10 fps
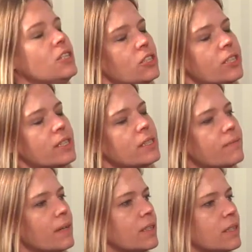Just looking at
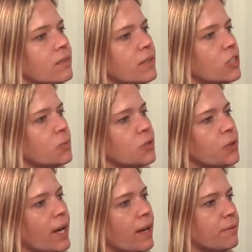the funding arrangements
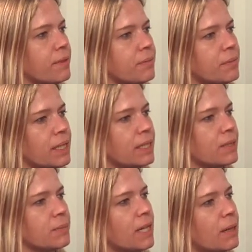you have in
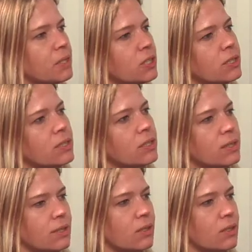place, I mean, how much is this